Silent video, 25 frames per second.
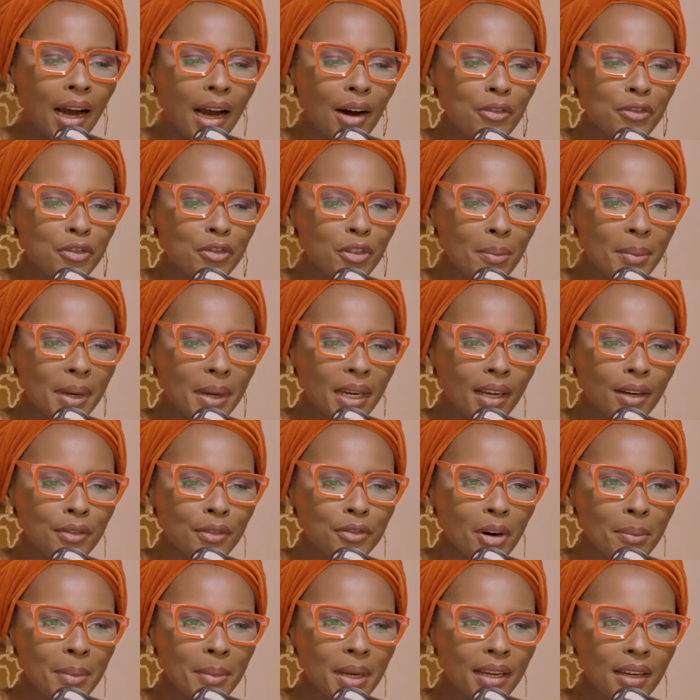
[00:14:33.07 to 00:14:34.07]
from a
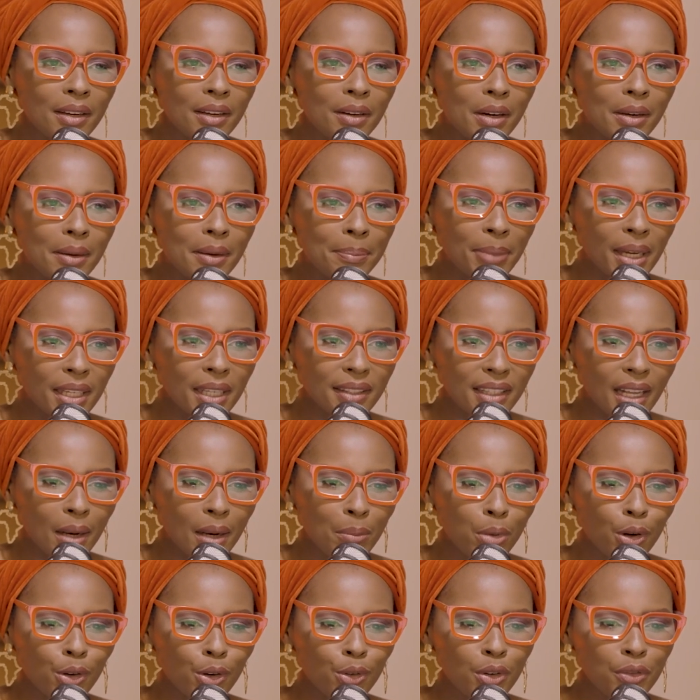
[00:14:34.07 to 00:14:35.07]

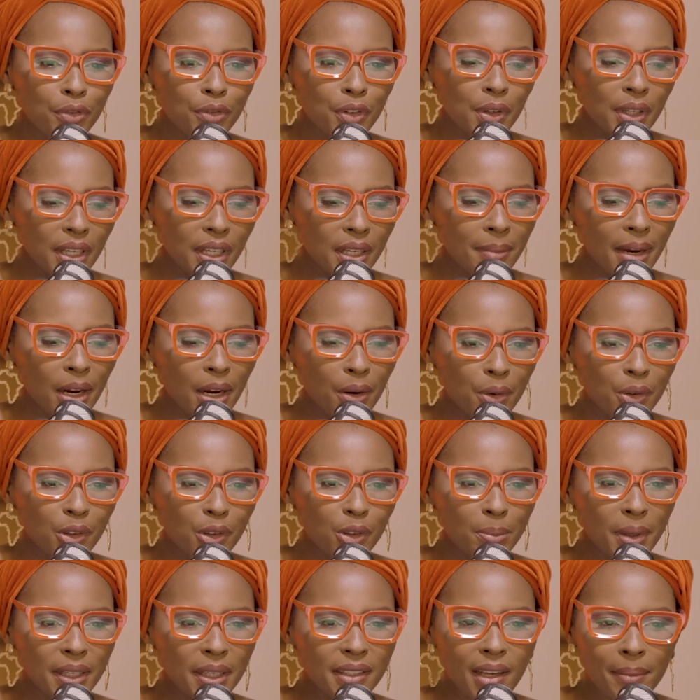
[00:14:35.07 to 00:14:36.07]
personal point of view, in my own
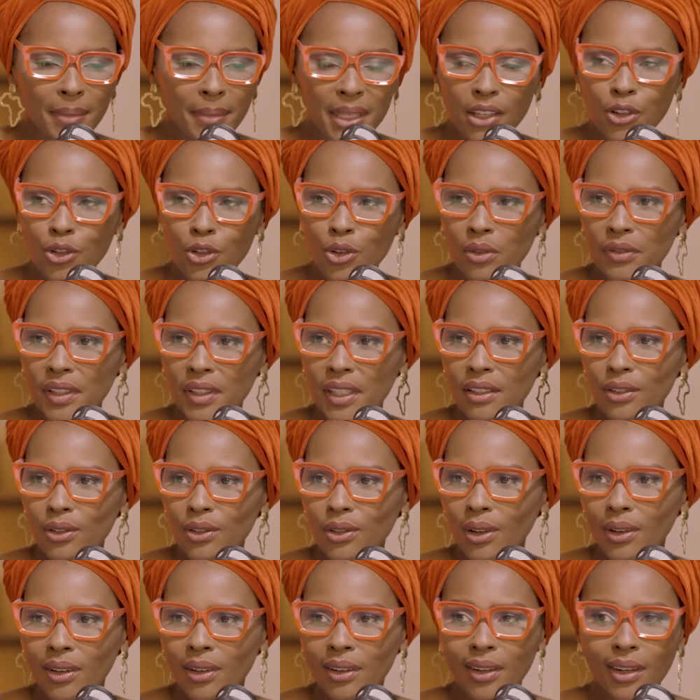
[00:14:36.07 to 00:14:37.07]
space, I'm an introvert.
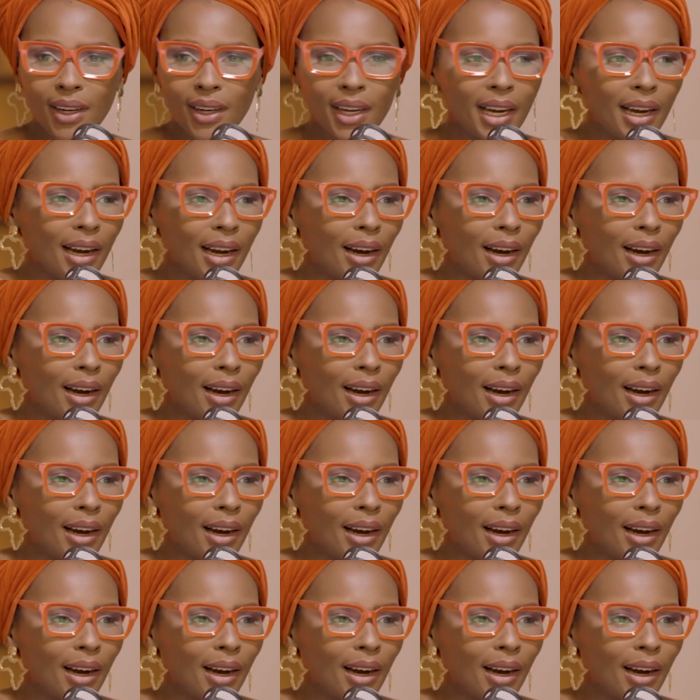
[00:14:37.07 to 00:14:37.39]
So